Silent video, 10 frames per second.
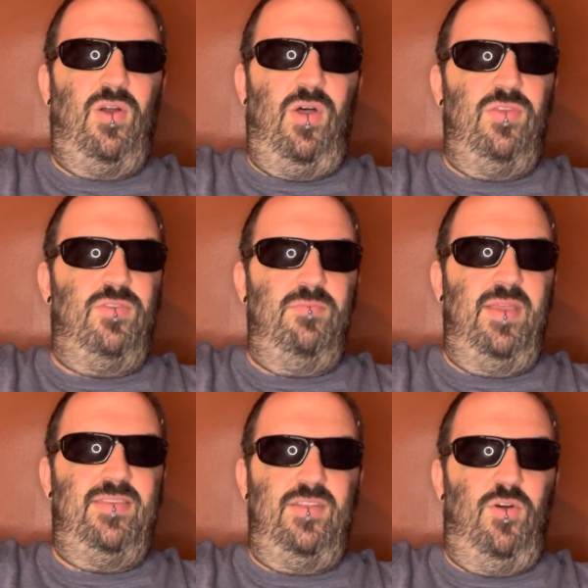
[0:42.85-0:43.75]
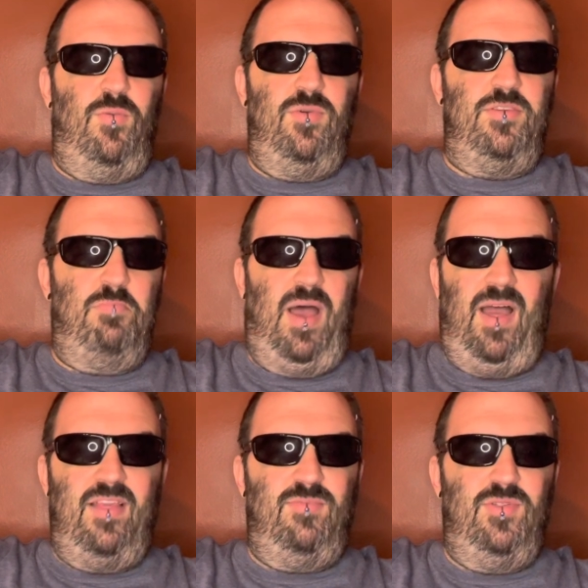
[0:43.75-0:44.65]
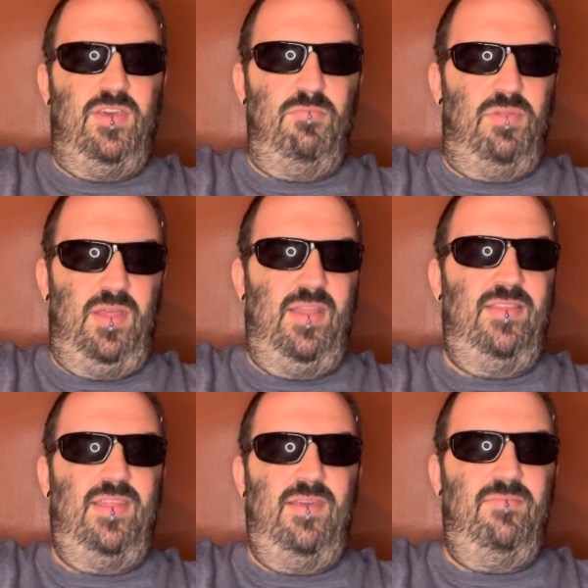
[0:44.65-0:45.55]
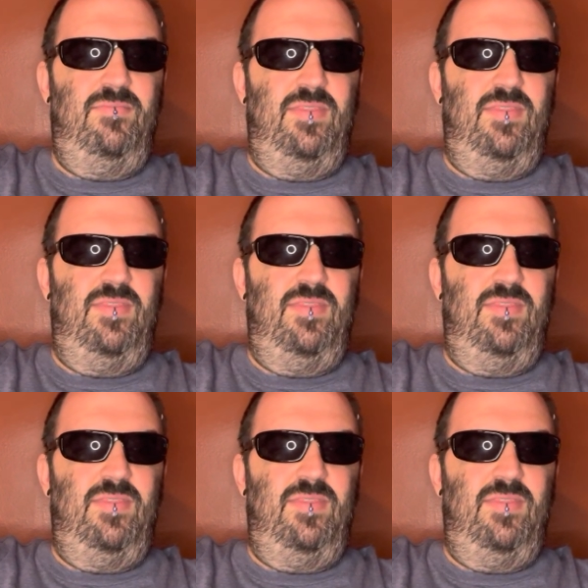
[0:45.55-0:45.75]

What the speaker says: also makes it almost impossible to complain to them.